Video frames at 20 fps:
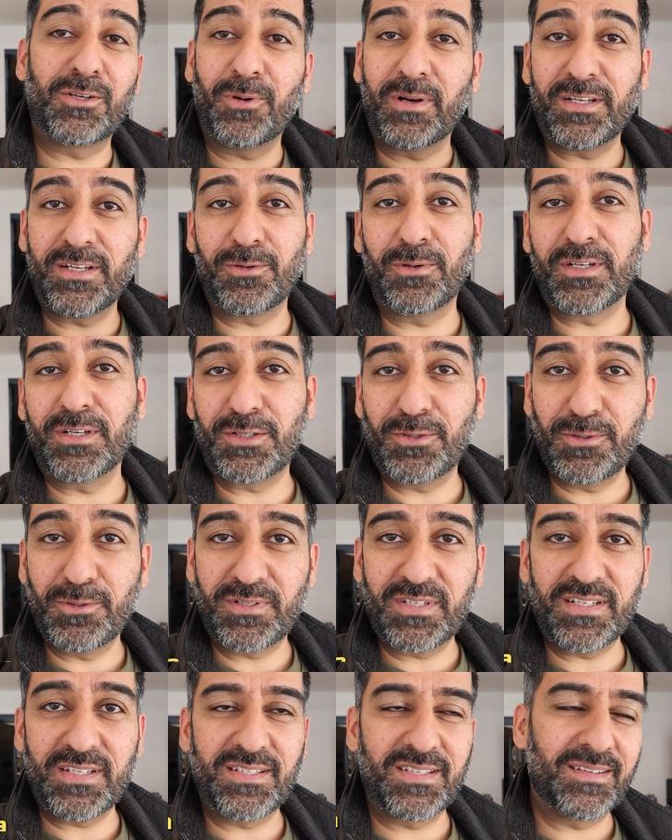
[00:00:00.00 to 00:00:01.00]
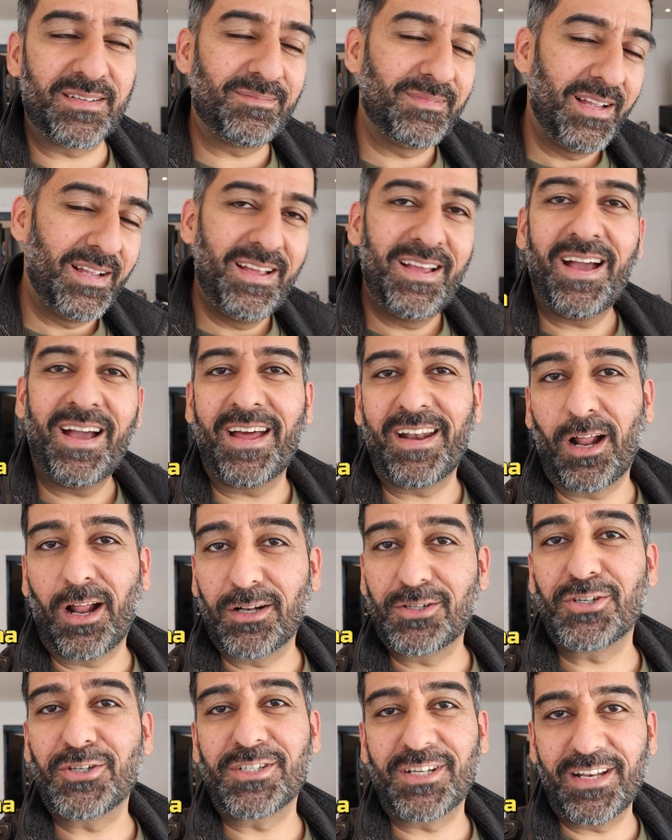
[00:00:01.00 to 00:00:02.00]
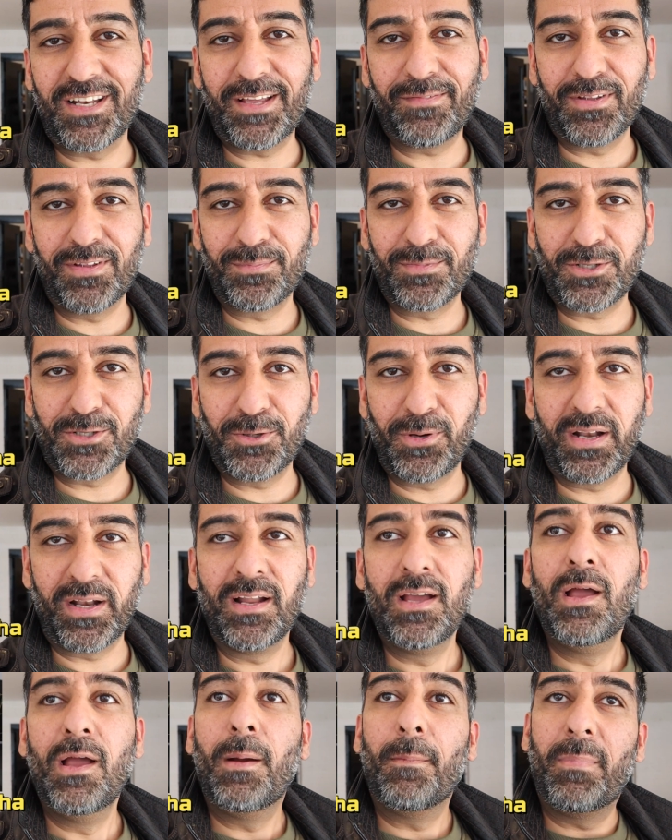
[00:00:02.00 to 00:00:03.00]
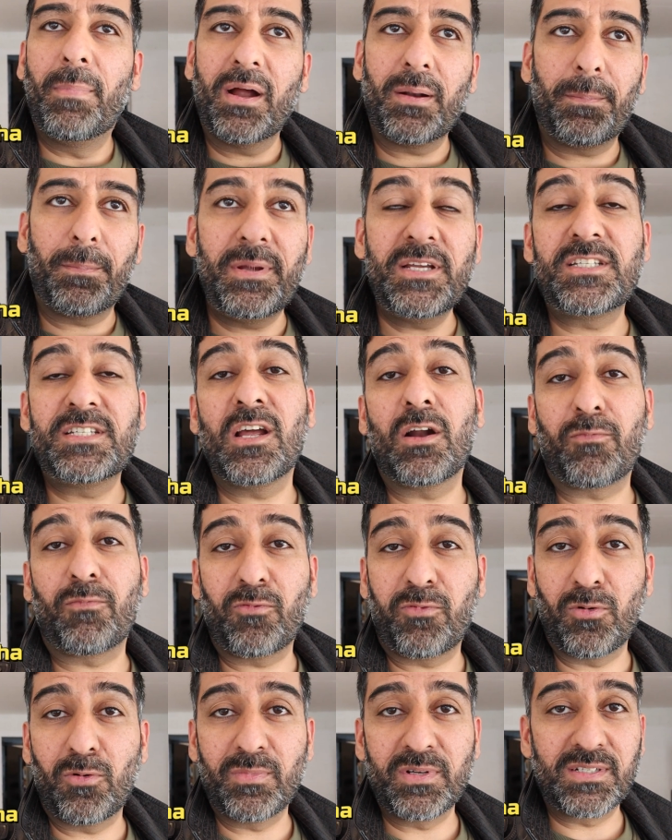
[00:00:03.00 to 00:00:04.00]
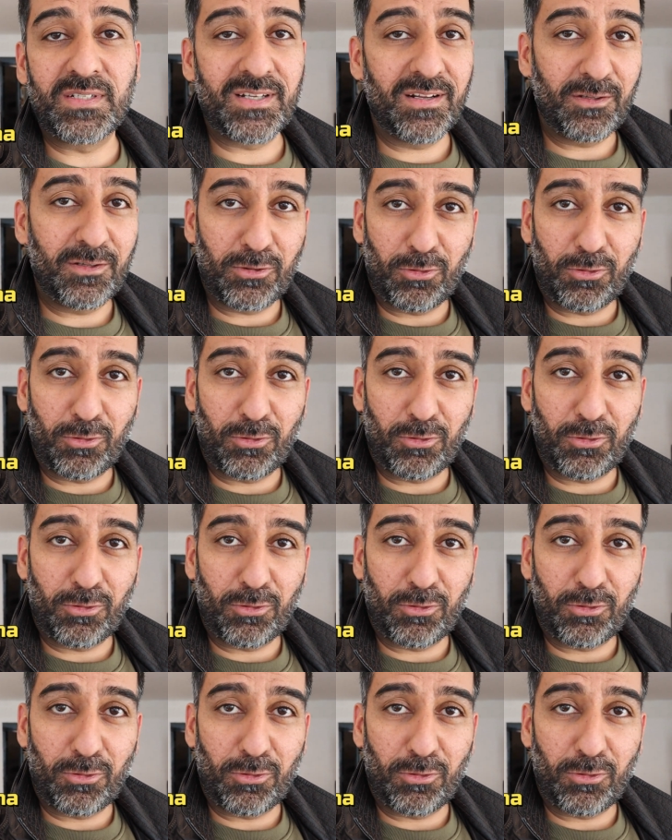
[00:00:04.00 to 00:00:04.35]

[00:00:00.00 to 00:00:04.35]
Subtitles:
the 2022 season, and I'll just leave them to it. But PCR Performance,